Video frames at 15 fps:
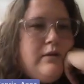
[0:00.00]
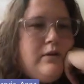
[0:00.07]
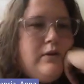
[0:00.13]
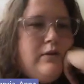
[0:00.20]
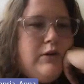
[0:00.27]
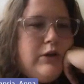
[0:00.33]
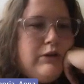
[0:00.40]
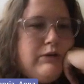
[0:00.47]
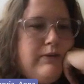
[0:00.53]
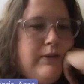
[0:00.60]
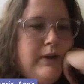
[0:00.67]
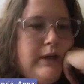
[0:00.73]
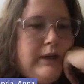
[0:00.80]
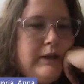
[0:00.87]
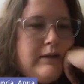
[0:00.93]
So you just
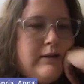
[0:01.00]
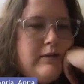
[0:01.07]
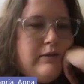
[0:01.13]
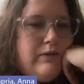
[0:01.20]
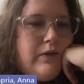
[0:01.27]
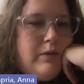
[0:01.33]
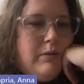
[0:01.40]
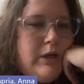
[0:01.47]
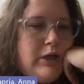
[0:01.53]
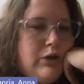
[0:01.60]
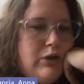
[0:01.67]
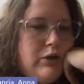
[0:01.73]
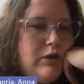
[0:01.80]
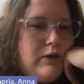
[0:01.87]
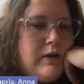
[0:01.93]
fill out this
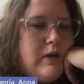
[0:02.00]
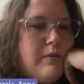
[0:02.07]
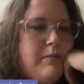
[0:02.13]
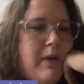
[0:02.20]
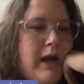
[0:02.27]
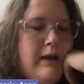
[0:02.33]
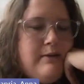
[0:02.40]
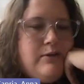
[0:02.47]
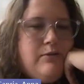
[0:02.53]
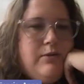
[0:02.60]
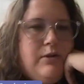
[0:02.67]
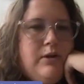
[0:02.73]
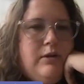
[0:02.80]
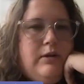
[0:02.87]
information, set a password,